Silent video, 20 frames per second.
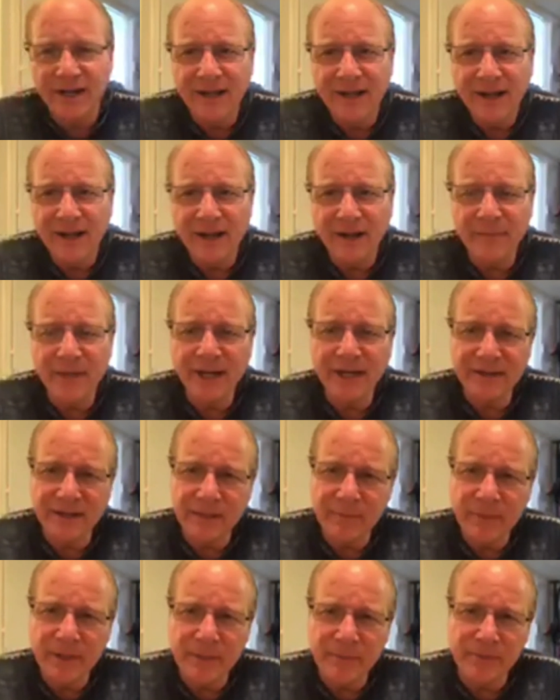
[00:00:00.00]
I mean, I
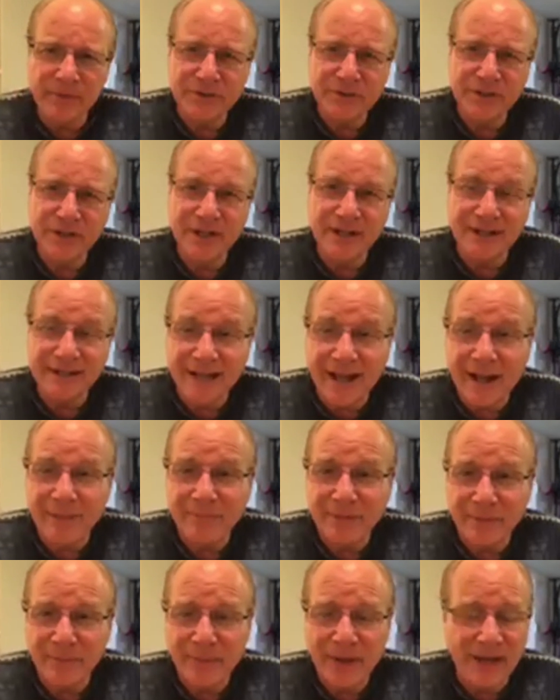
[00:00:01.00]
think people should
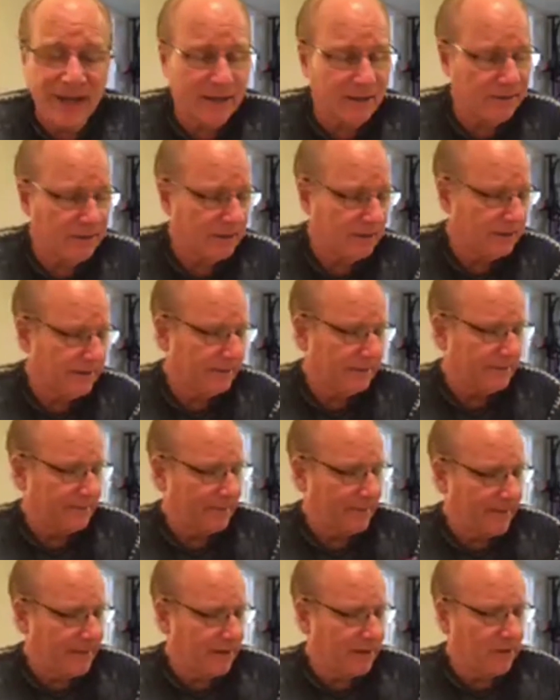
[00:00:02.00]
adopt a pet,
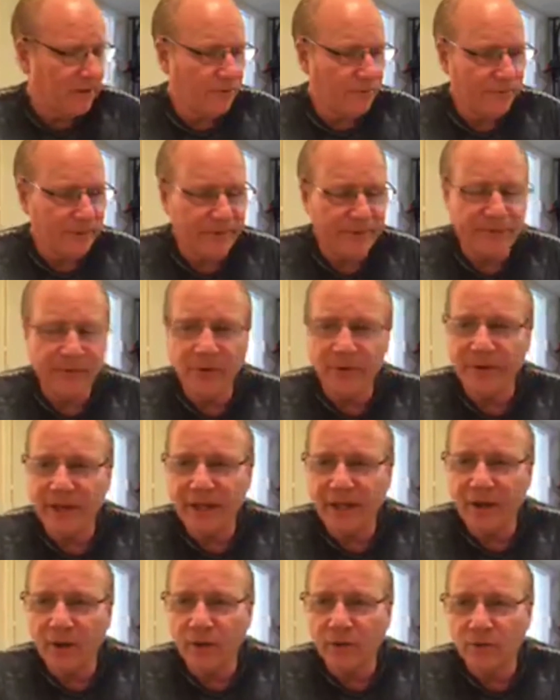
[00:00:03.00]
before
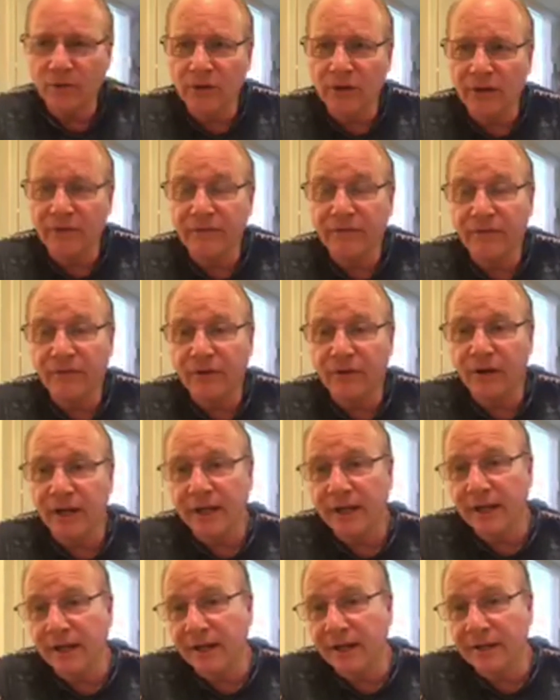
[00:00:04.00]
they go looking for
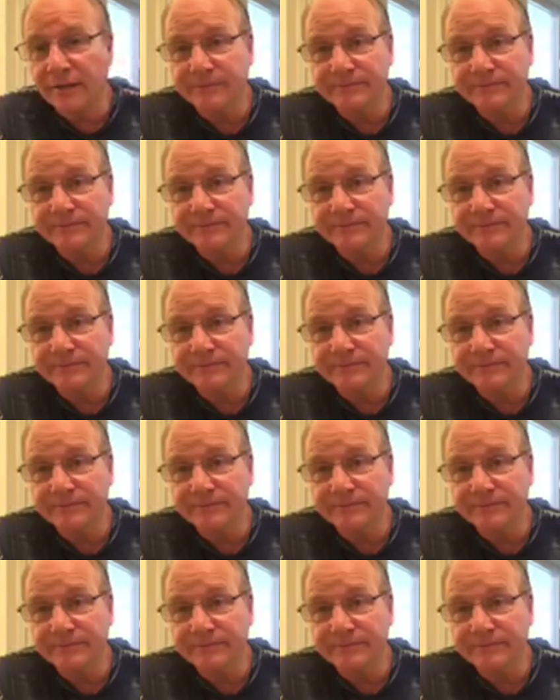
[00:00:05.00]
a, a